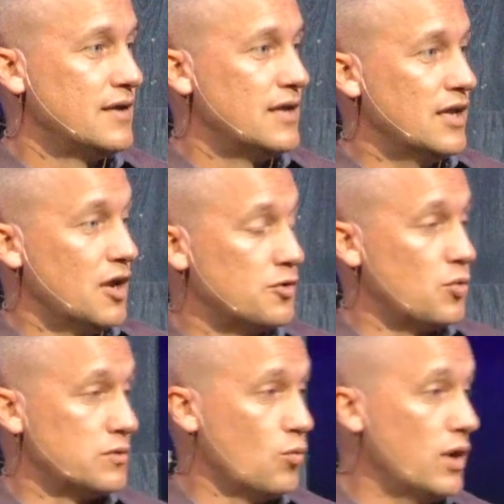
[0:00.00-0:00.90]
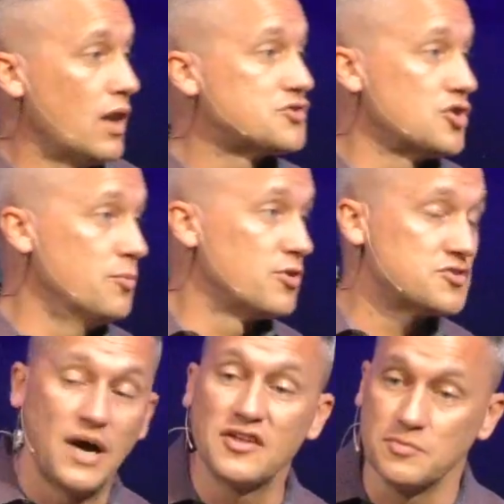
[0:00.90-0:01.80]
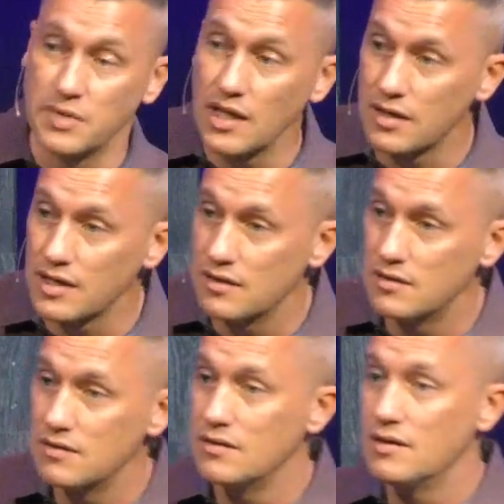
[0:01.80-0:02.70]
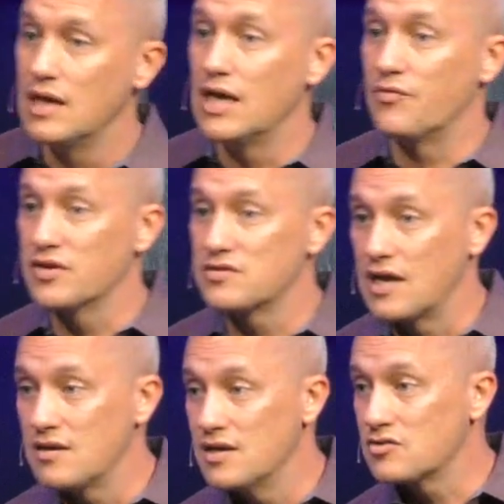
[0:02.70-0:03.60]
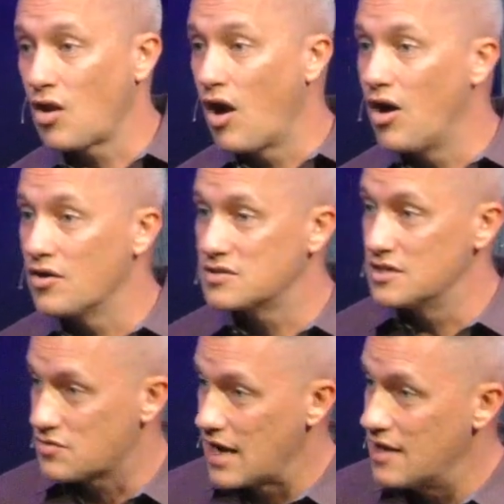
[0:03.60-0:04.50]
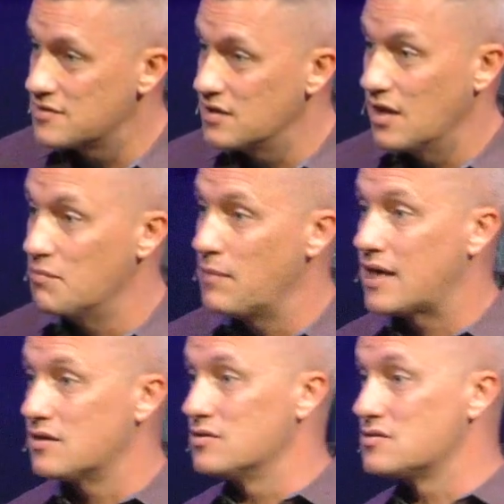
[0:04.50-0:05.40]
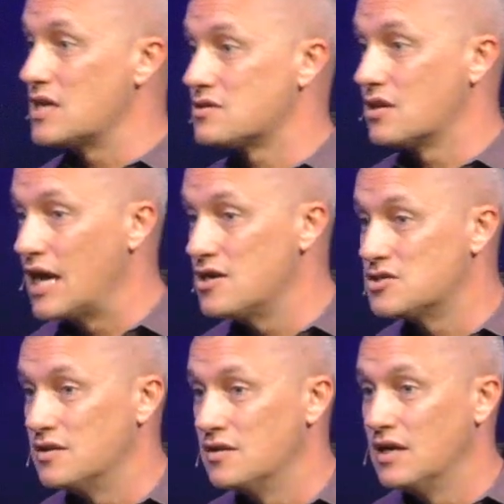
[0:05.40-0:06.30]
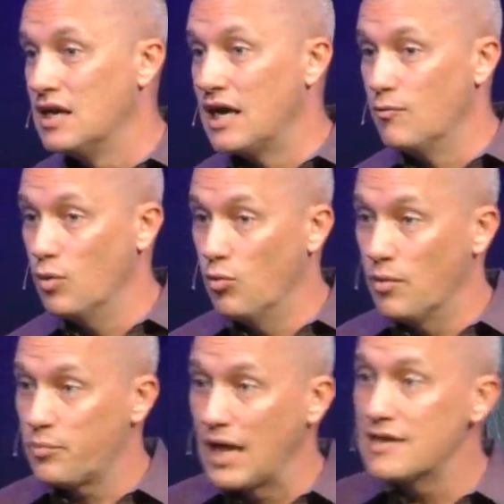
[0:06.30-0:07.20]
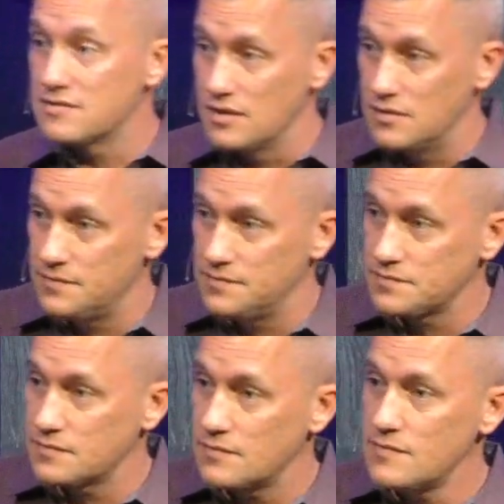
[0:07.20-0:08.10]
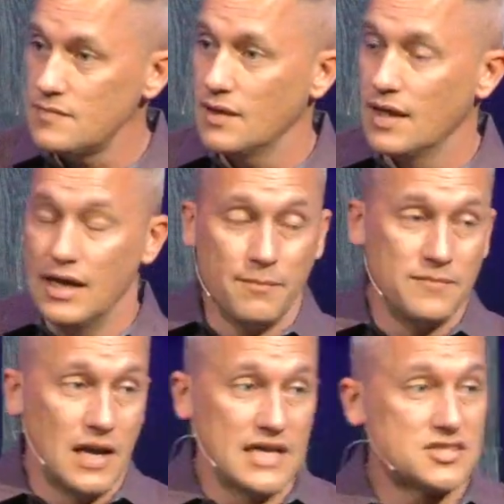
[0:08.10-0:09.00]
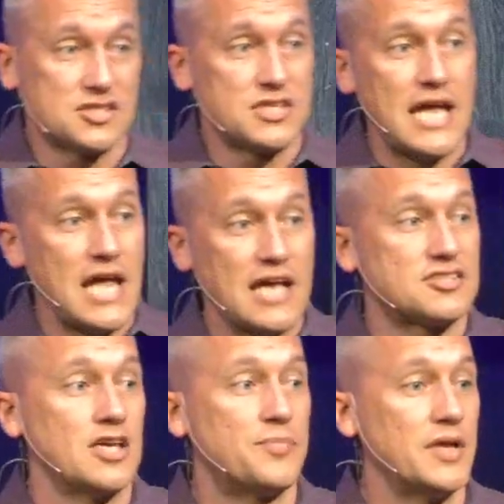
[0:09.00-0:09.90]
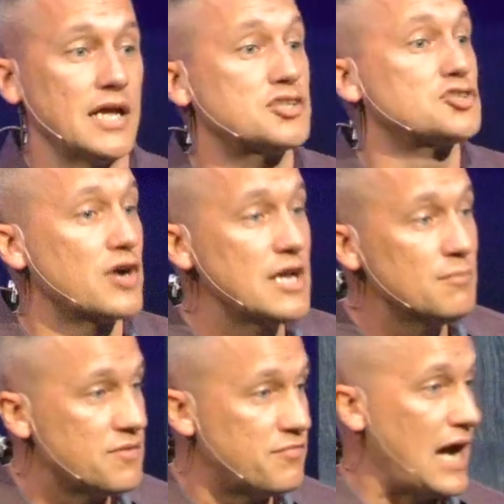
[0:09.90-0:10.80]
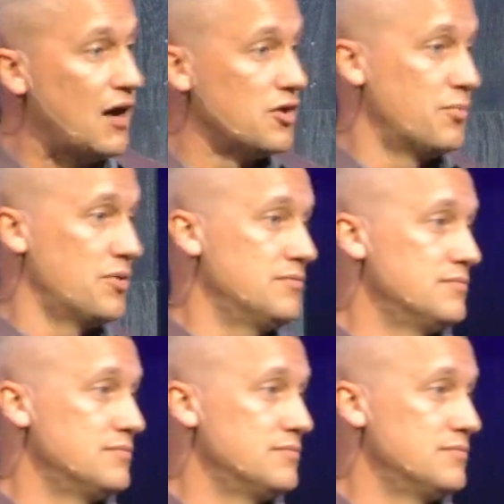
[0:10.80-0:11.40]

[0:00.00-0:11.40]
In other words, we'll assume responsibility if this thing gets lost in transit and doesn't make it to its destination, and we'll replace it. Let's just say it's something extremely valuable.